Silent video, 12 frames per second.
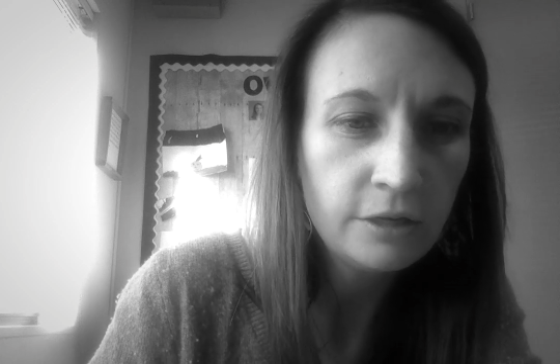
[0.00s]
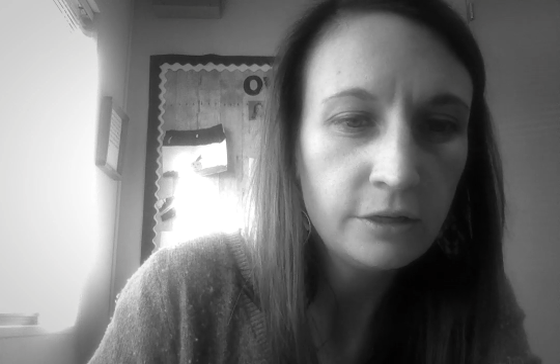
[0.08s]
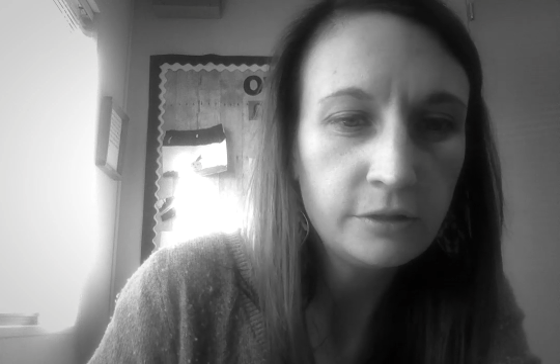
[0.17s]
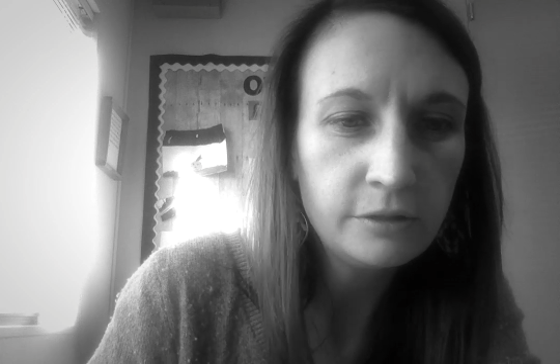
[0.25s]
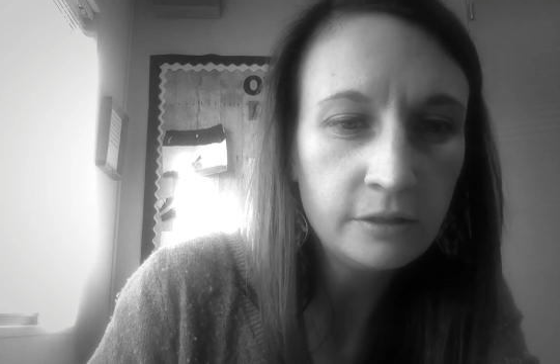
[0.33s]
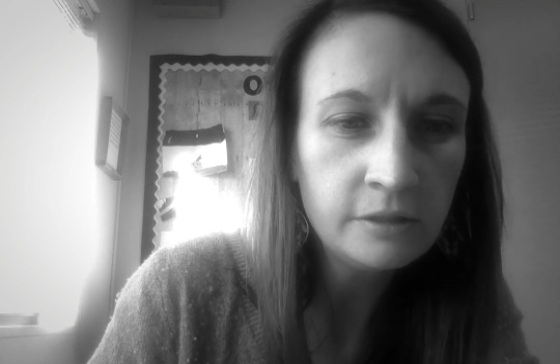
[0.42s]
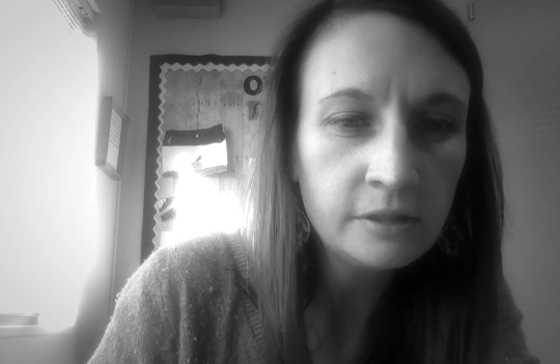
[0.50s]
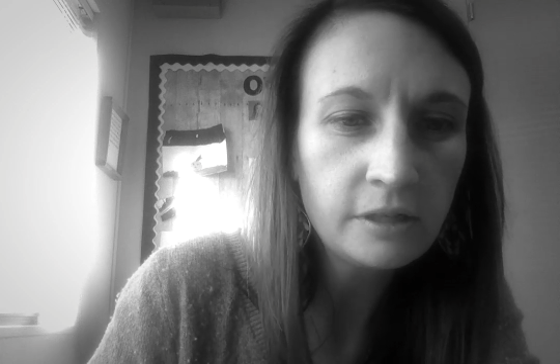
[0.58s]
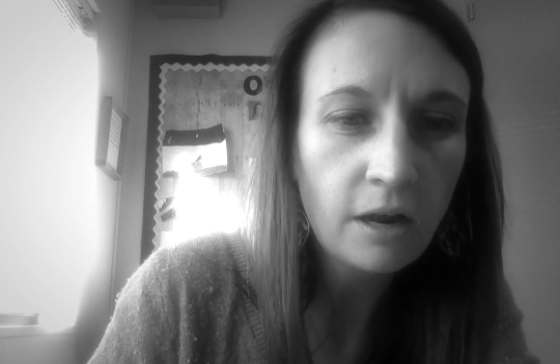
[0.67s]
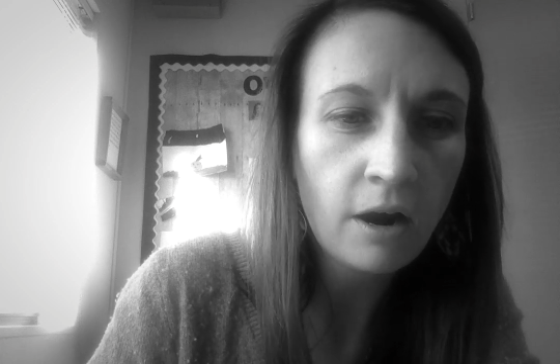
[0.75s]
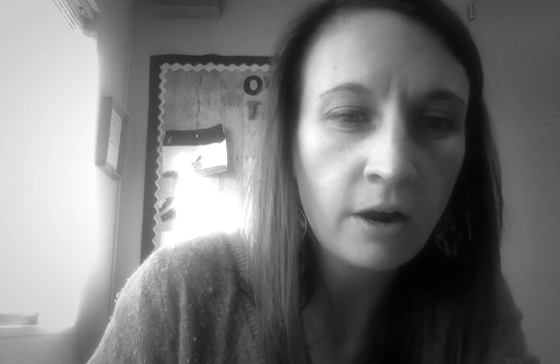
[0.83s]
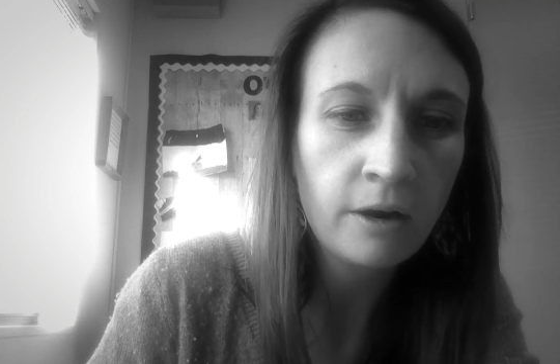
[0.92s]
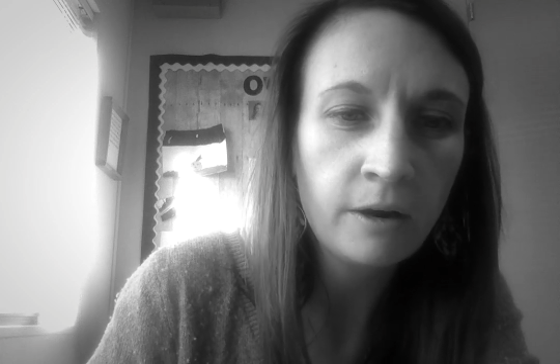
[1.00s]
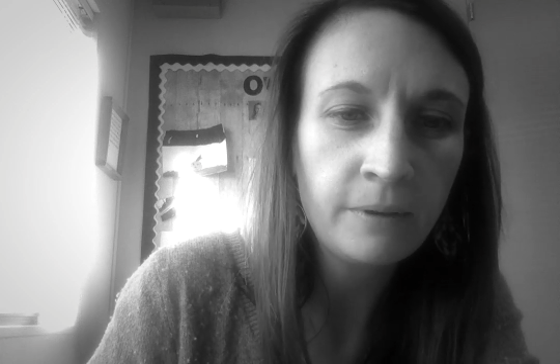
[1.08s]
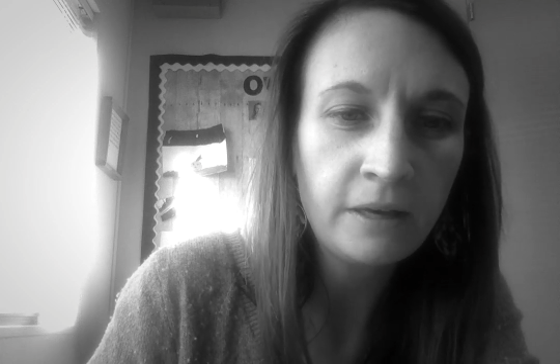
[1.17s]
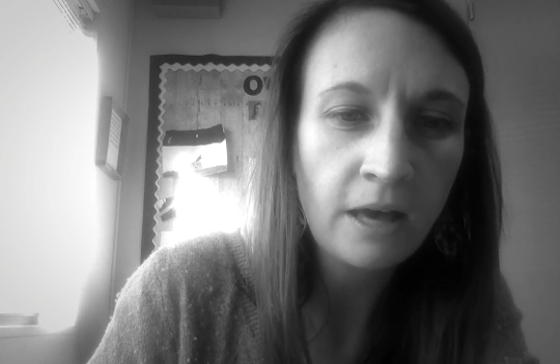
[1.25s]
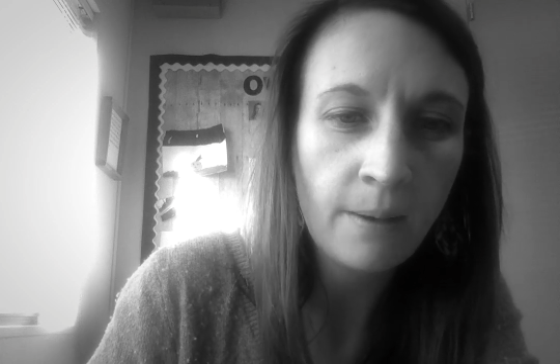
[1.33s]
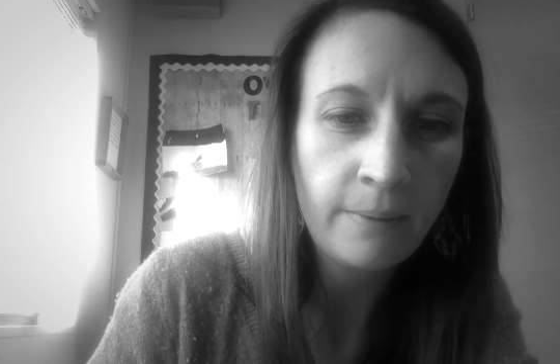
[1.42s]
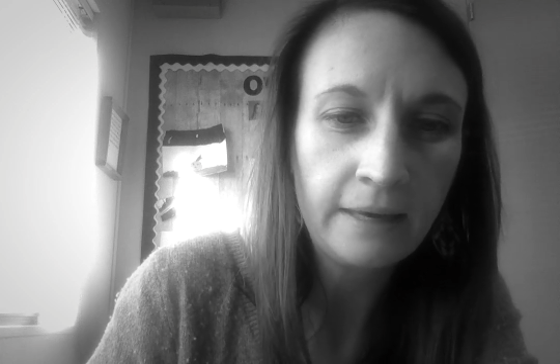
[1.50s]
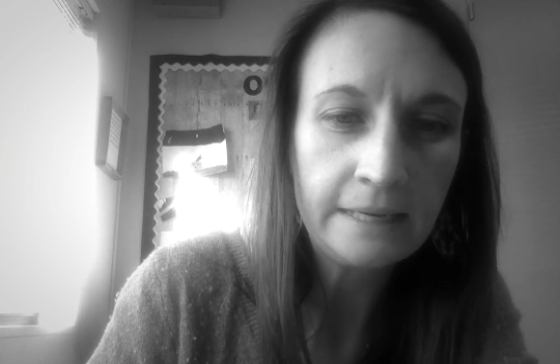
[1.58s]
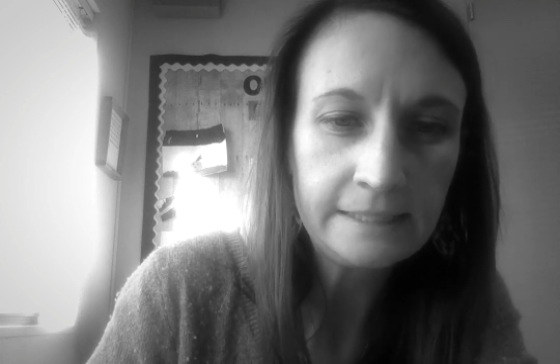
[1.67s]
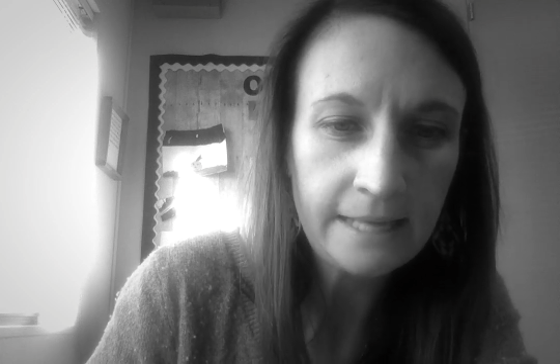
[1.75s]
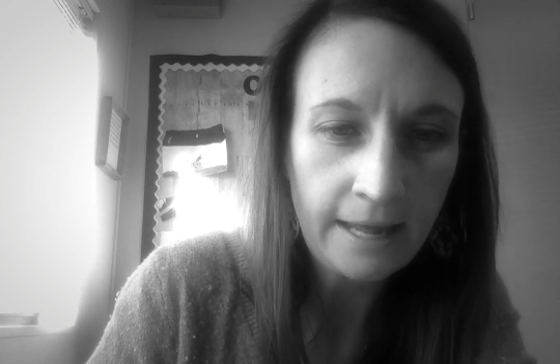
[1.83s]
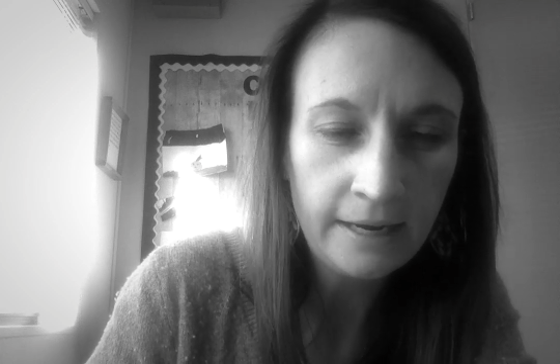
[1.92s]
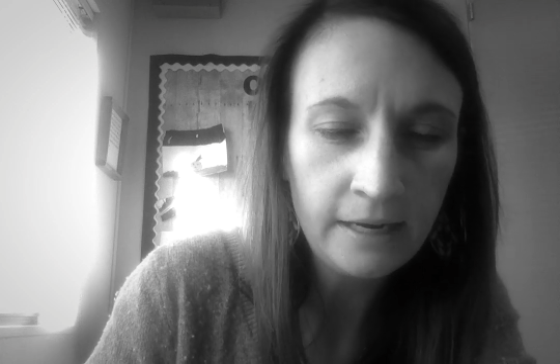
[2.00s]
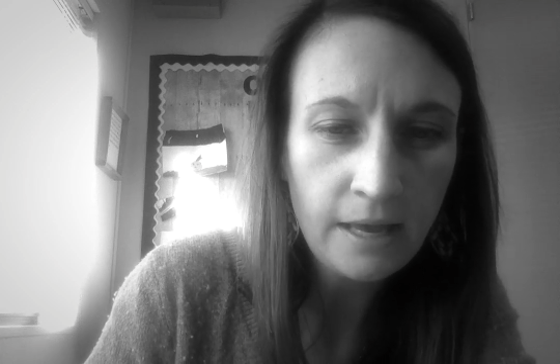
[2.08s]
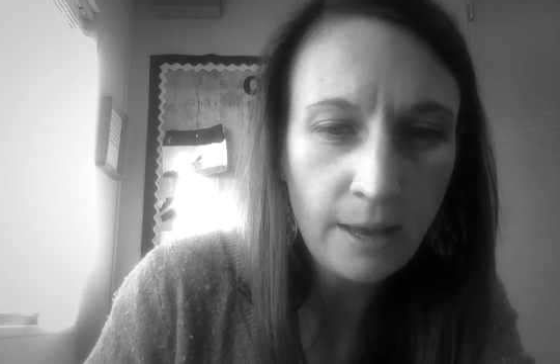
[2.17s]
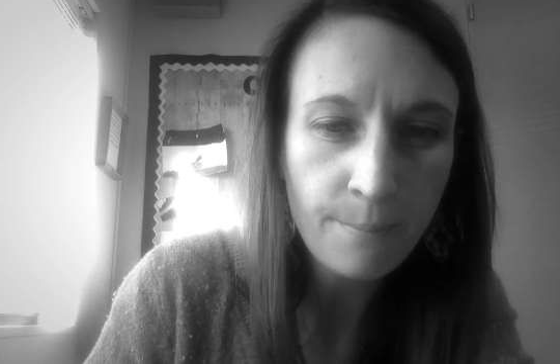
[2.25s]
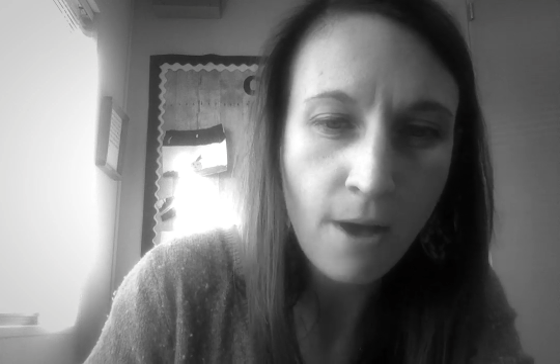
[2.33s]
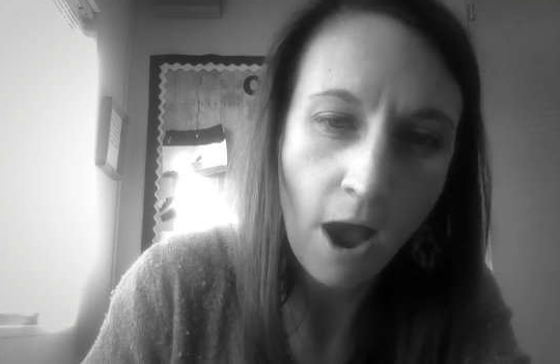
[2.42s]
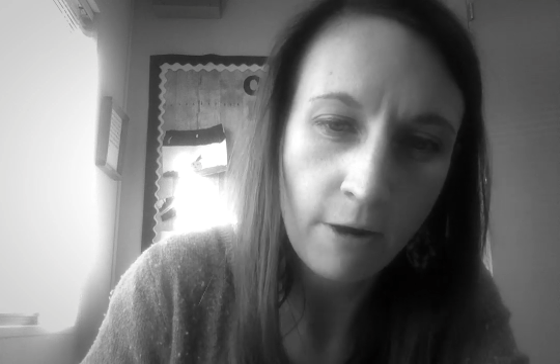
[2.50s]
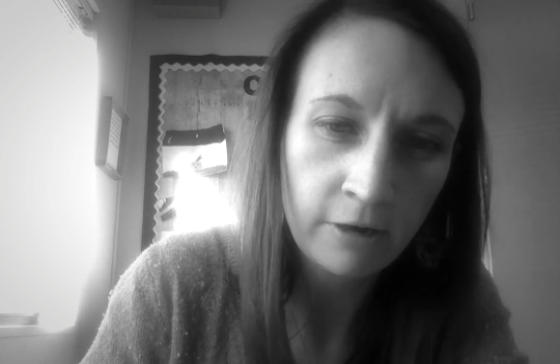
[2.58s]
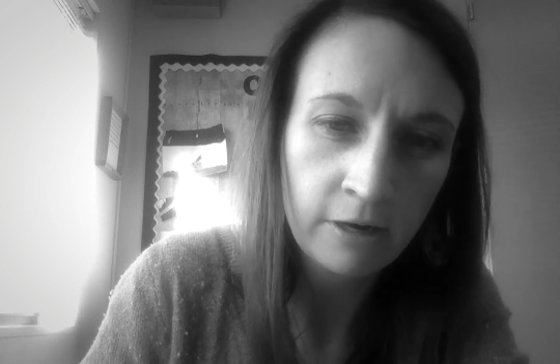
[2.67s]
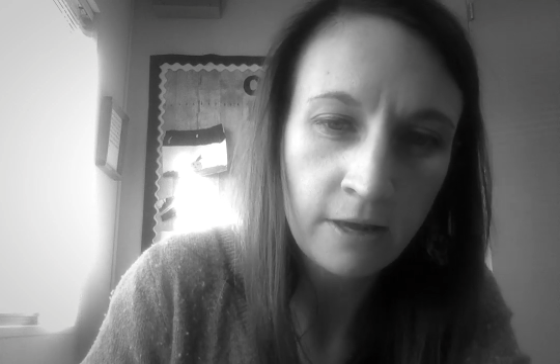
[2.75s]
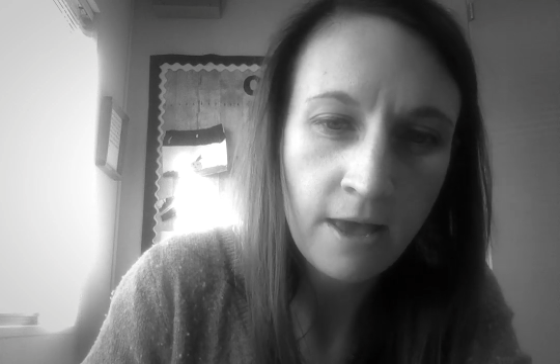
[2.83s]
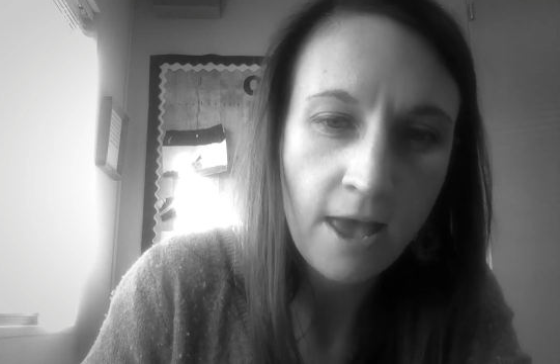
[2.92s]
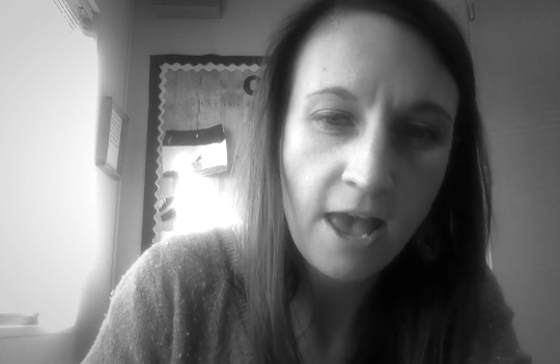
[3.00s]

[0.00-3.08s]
Students are becoming excited, empowered,